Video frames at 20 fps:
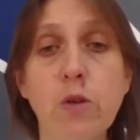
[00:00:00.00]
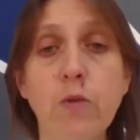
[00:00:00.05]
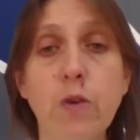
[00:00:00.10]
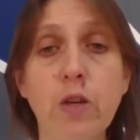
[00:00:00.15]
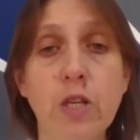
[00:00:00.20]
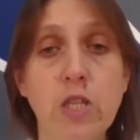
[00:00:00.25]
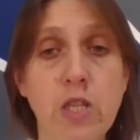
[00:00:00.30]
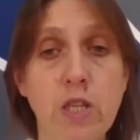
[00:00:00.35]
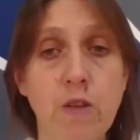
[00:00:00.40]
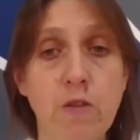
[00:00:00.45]
of
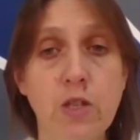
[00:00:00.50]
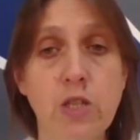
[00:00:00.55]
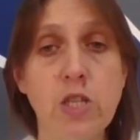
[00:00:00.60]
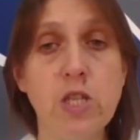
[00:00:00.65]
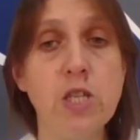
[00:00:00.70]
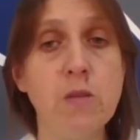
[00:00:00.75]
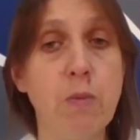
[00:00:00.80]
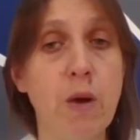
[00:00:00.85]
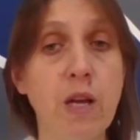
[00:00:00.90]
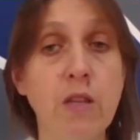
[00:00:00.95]

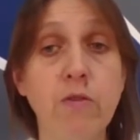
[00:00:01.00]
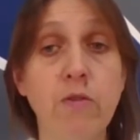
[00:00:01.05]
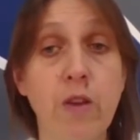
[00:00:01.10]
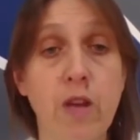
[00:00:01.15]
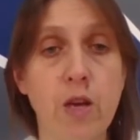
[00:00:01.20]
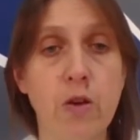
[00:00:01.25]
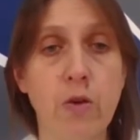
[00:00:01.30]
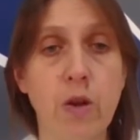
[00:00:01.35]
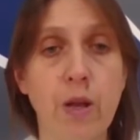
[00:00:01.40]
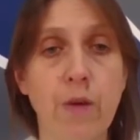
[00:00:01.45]
activities might
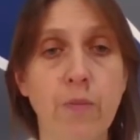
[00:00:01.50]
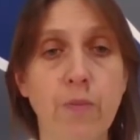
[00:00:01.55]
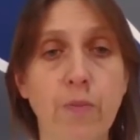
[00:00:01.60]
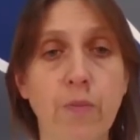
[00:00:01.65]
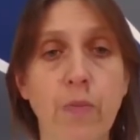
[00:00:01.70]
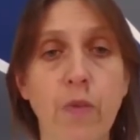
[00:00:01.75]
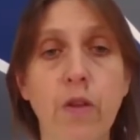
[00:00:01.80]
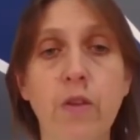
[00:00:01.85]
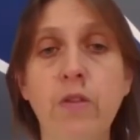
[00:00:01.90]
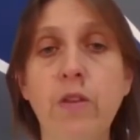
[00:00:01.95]
vary.
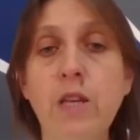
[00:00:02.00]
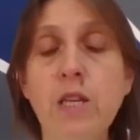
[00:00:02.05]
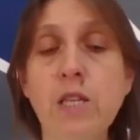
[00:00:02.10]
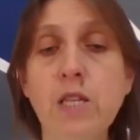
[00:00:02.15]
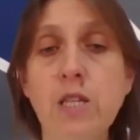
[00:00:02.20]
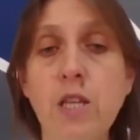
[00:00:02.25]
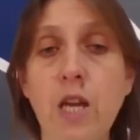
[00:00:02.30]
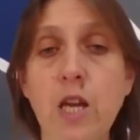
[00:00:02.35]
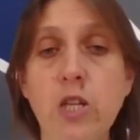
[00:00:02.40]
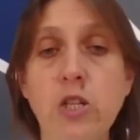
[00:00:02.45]
This
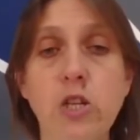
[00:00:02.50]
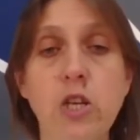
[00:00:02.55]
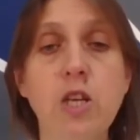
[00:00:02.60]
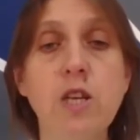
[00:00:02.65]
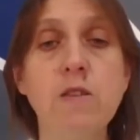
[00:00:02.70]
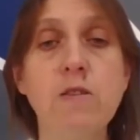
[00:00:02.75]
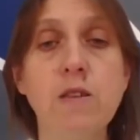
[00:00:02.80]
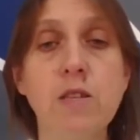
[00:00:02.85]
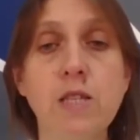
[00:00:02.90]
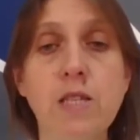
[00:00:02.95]
stage
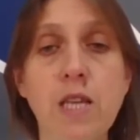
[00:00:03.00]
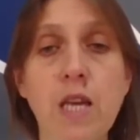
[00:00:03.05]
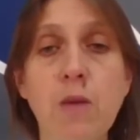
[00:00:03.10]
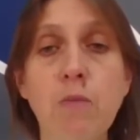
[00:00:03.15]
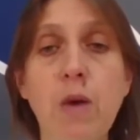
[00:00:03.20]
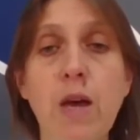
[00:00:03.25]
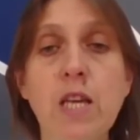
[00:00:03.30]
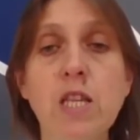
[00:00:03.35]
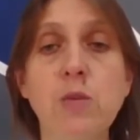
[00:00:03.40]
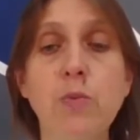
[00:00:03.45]
is the
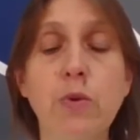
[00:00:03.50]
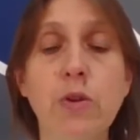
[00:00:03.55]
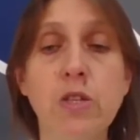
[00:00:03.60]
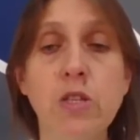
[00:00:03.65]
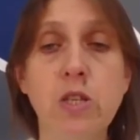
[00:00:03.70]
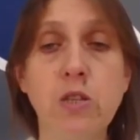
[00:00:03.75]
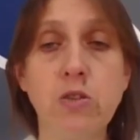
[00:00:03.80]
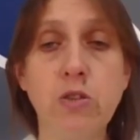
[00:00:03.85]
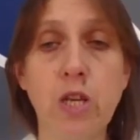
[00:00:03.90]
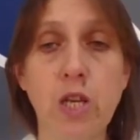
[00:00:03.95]
same as
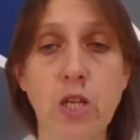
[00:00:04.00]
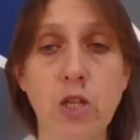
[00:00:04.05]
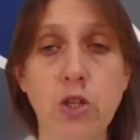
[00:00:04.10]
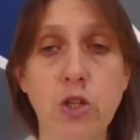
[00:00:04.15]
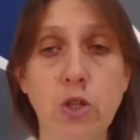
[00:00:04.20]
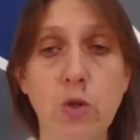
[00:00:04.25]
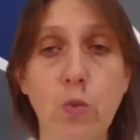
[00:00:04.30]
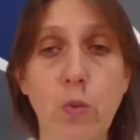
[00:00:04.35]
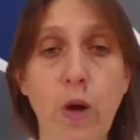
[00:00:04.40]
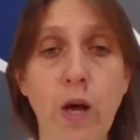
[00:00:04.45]

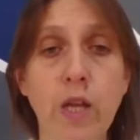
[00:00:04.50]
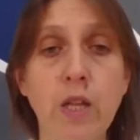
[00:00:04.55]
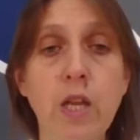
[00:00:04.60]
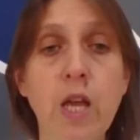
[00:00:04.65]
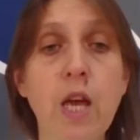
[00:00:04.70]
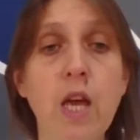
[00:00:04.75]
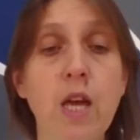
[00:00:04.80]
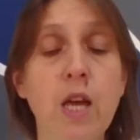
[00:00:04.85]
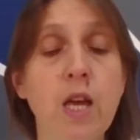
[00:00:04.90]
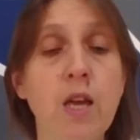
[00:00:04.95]
presentation 1
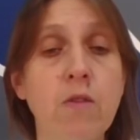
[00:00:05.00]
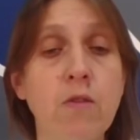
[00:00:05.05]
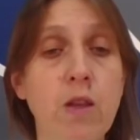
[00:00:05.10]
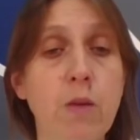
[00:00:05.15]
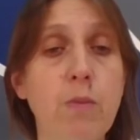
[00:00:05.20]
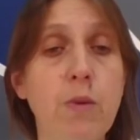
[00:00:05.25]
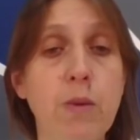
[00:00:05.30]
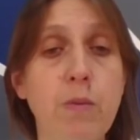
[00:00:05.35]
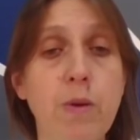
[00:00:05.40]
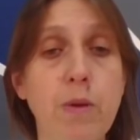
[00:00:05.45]
in the
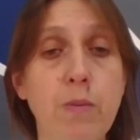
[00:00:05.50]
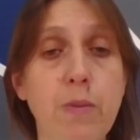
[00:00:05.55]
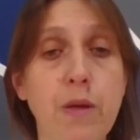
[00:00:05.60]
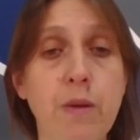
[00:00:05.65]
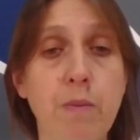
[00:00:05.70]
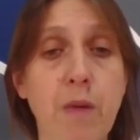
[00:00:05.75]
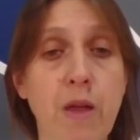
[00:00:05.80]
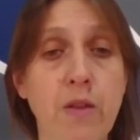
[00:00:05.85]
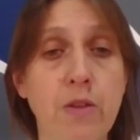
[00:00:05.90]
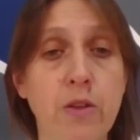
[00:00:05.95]

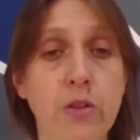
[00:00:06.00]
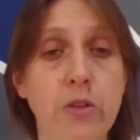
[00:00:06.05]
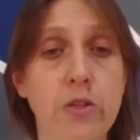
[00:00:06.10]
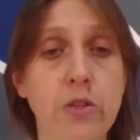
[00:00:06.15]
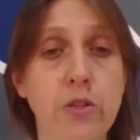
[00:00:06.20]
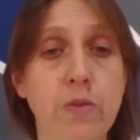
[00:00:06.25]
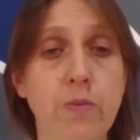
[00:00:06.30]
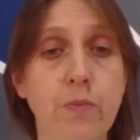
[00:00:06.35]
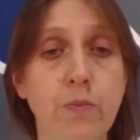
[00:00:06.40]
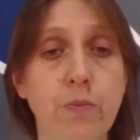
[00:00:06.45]
PPP method.
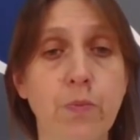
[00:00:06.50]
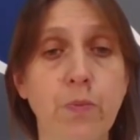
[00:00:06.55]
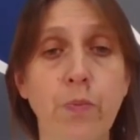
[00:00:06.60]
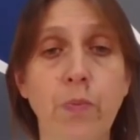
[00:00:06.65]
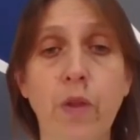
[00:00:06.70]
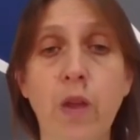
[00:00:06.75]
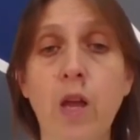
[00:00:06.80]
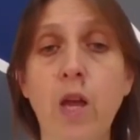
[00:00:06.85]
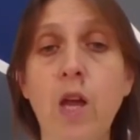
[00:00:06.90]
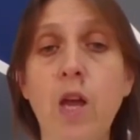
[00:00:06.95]

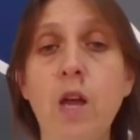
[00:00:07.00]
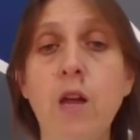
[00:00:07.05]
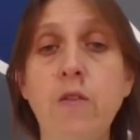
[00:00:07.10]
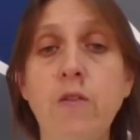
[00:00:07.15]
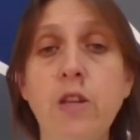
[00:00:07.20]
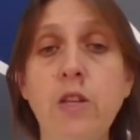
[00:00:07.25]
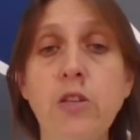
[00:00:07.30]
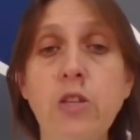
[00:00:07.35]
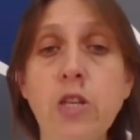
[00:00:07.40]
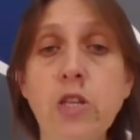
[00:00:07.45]

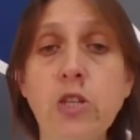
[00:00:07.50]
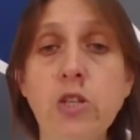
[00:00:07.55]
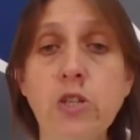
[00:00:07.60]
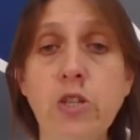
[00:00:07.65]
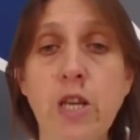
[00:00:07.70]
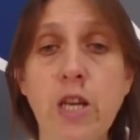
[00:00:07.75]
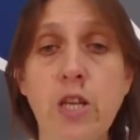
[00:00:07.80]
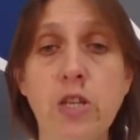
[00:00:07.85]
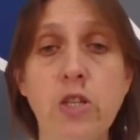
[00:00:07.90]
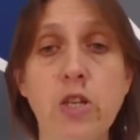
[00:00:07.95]
The teach
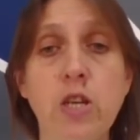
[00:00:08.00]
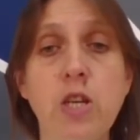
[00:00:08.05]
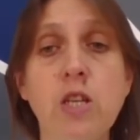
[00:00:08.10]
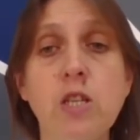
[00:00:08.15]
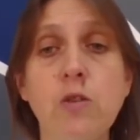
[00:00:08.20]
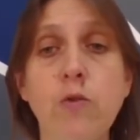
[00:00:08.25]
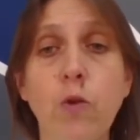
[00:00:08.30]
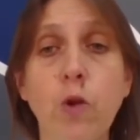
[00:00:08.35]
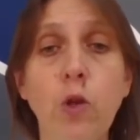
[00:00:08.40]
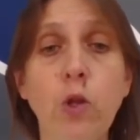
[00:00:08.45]
stage
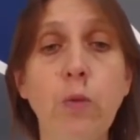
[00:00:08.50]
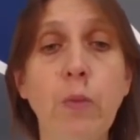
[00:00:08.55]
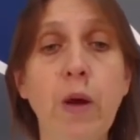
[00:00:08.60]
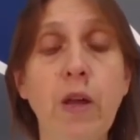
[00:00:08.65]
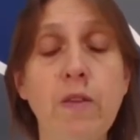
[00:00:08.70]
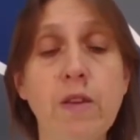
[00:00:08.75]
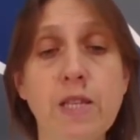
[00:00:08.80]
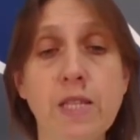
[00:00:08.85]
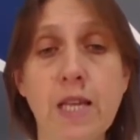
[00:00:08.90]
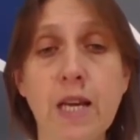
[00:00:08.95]
is followed by
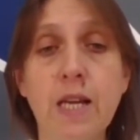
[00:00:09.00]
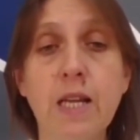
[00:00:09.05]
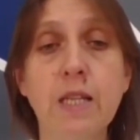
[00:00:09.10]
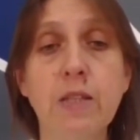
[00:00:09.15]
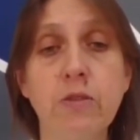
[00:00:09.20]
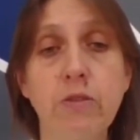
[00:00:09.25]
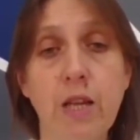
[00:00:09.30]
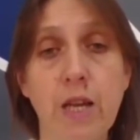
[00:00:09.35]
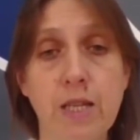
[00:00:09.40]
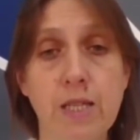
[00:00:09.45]
the
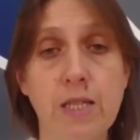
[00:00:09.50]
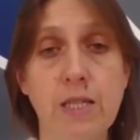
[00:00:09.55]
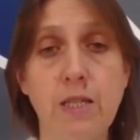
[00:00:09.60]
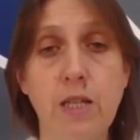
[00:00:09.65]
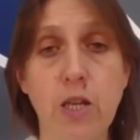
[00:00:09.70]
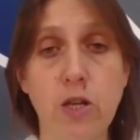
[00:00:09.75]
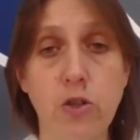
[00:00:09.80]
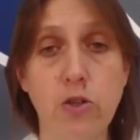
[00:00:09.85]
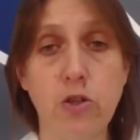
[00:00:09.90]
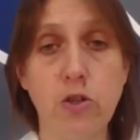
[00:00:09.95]
second test
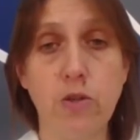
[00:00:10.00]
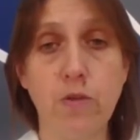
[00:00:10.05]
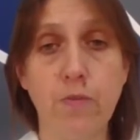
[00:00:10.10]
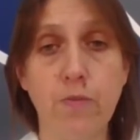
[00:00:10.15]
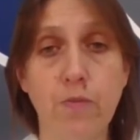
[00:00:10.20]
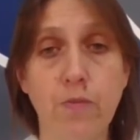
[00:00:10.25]
stage,